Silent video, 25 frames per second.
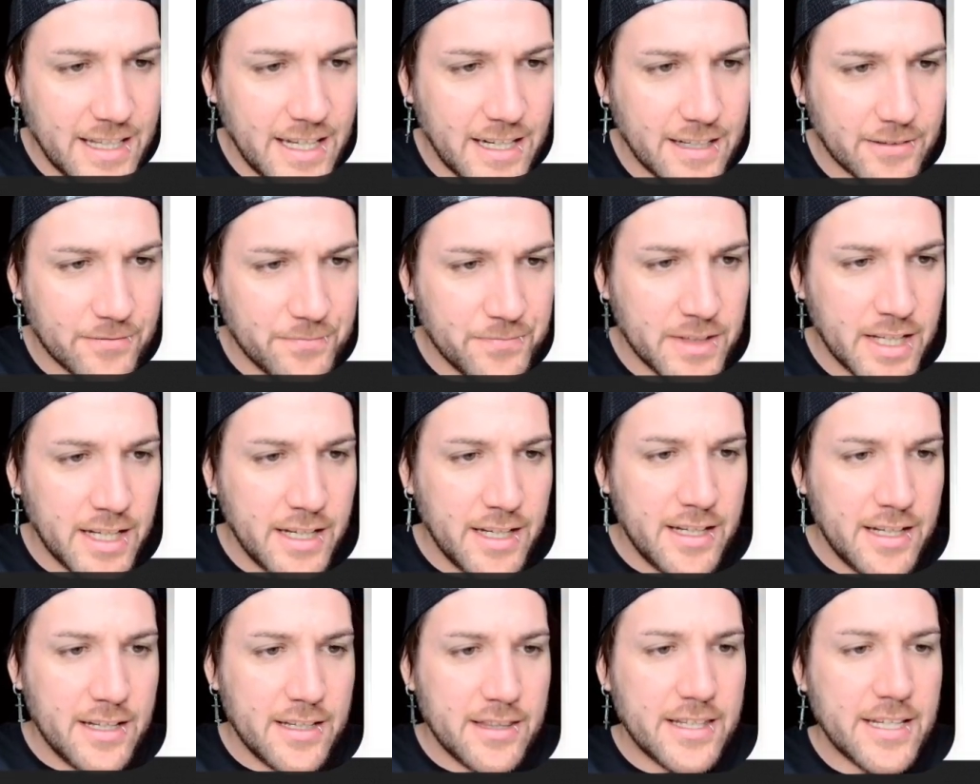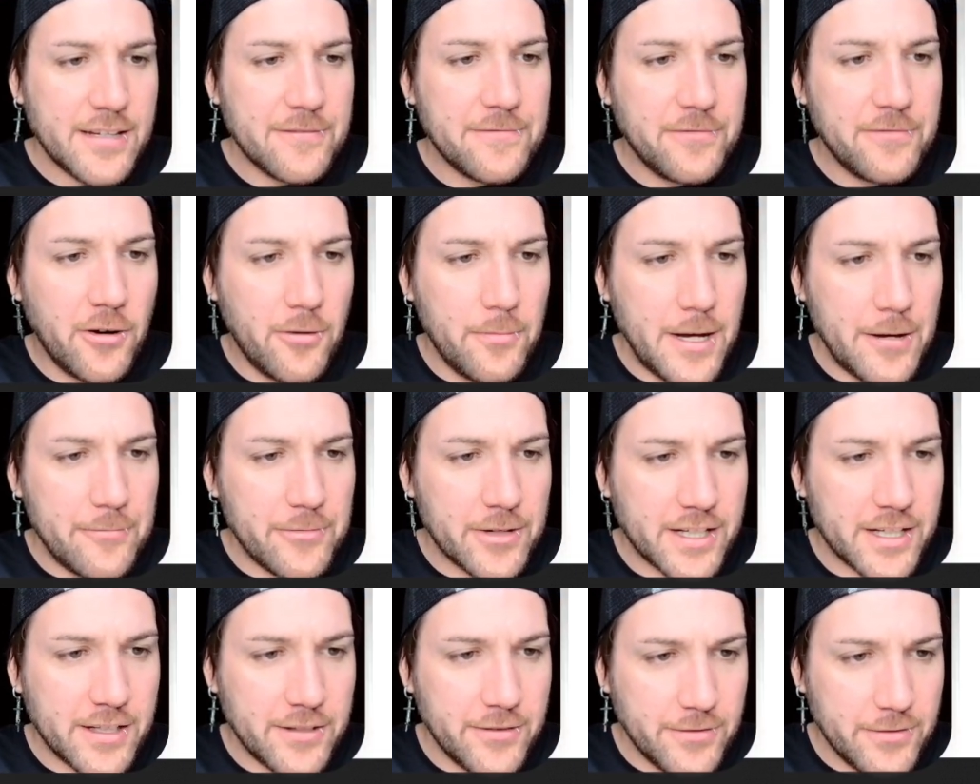and then the format
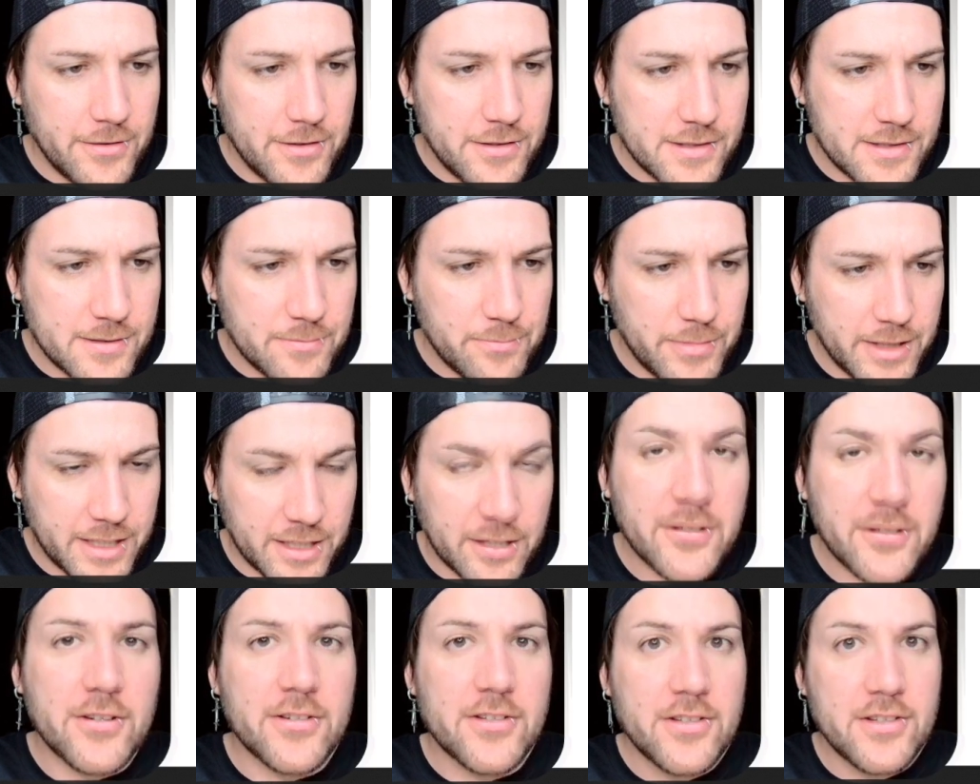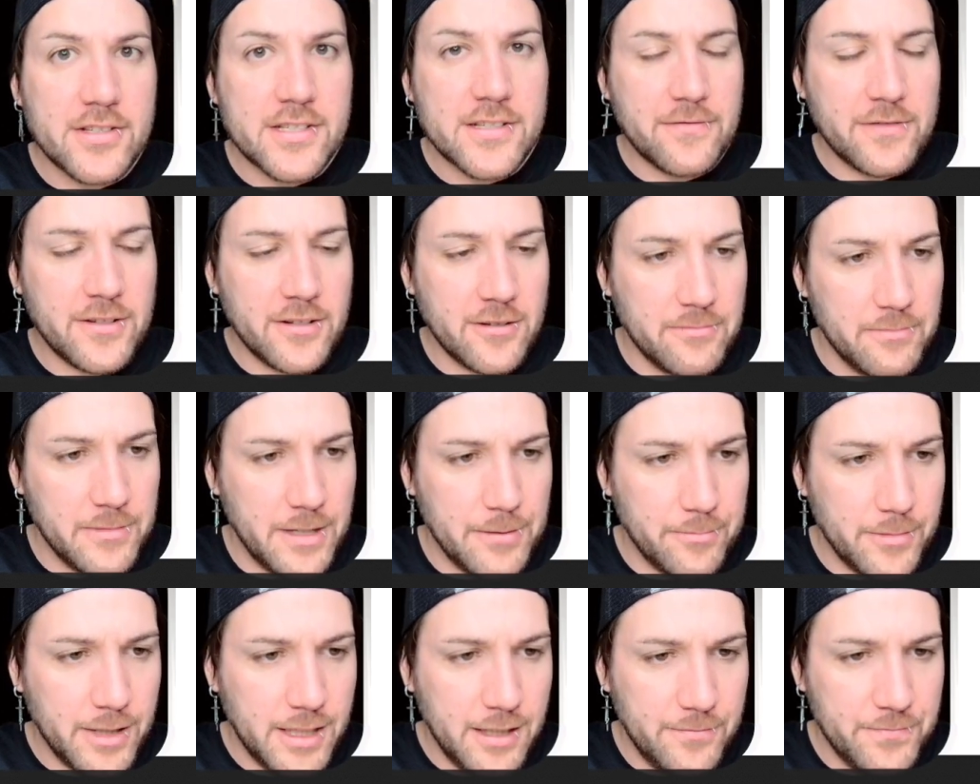we're going to use because if you
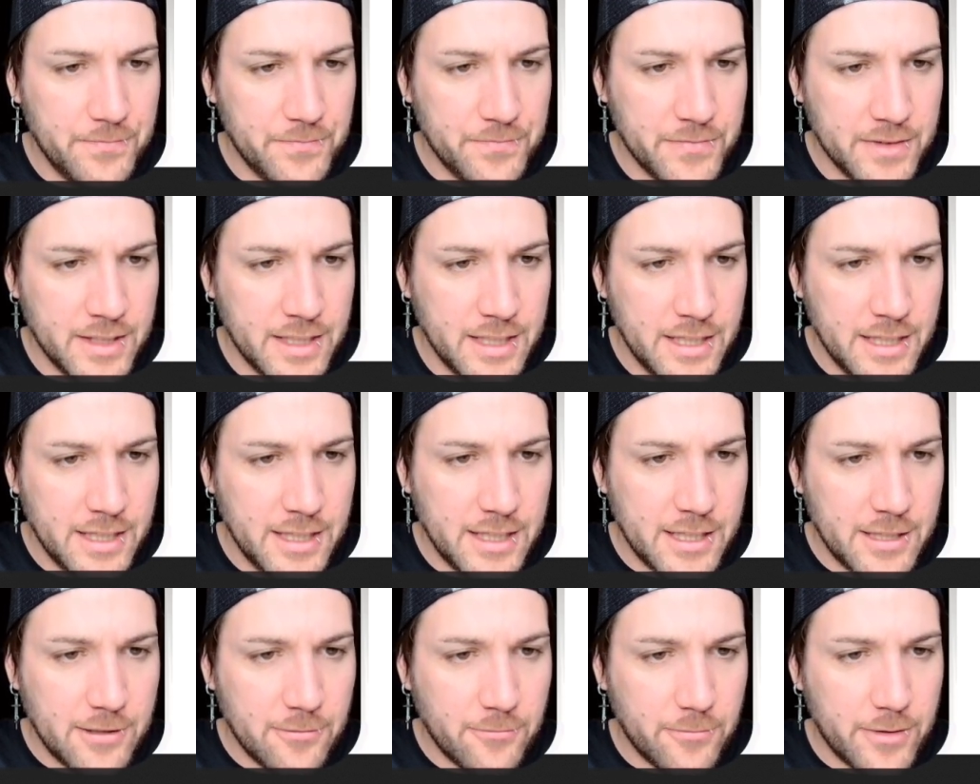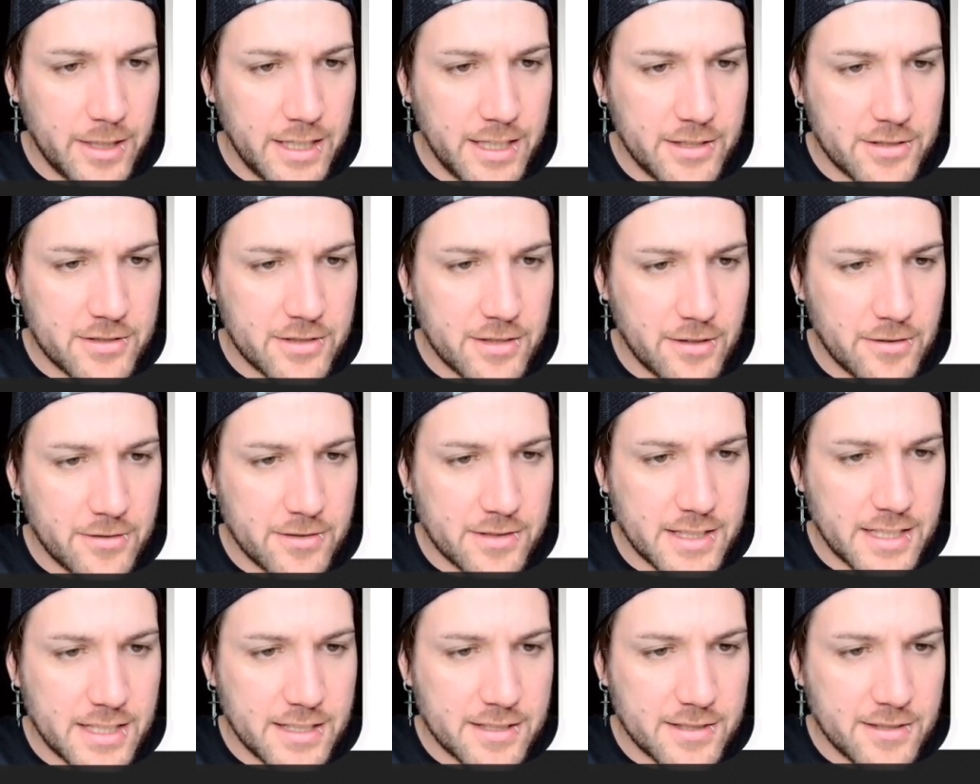remember, we
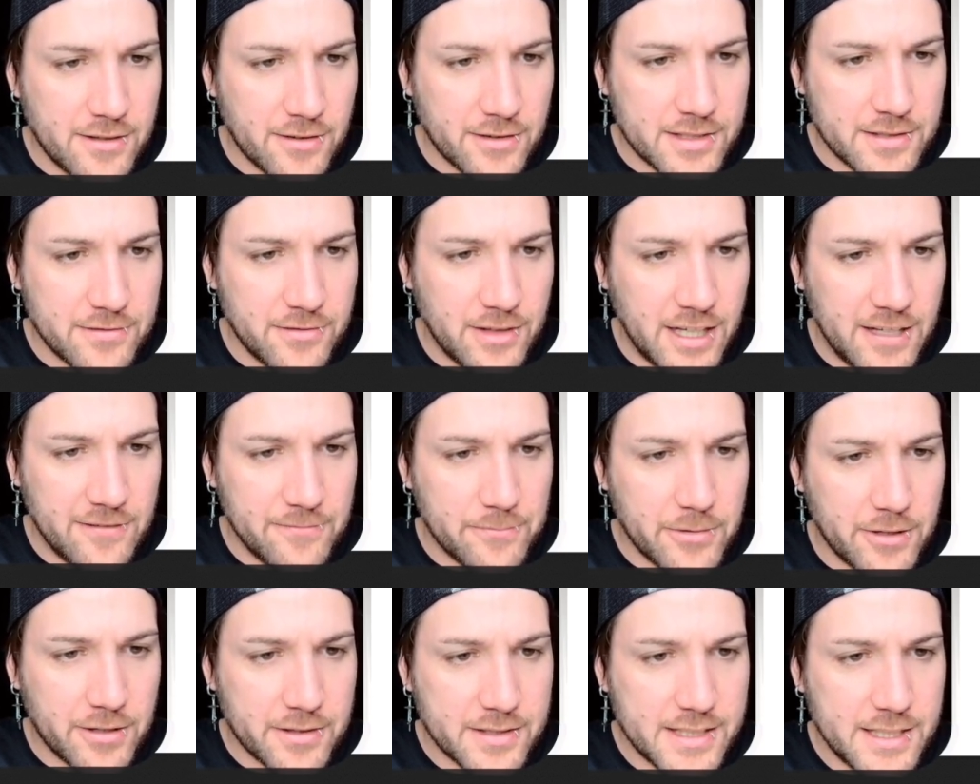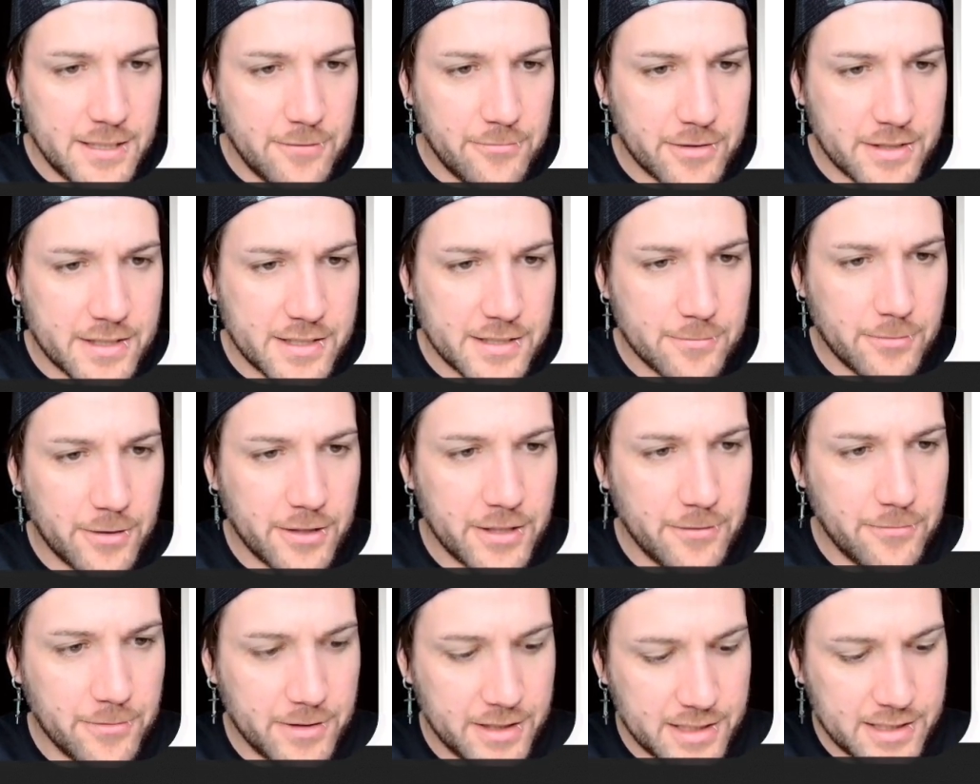chose the socks proxy, which is
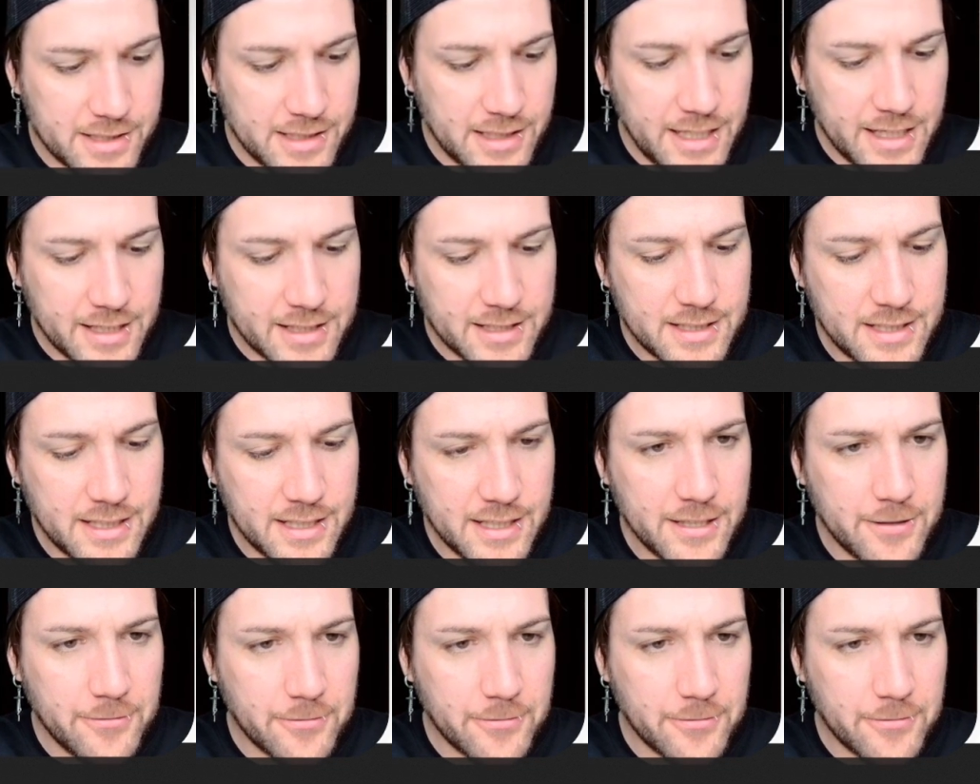what you want to select.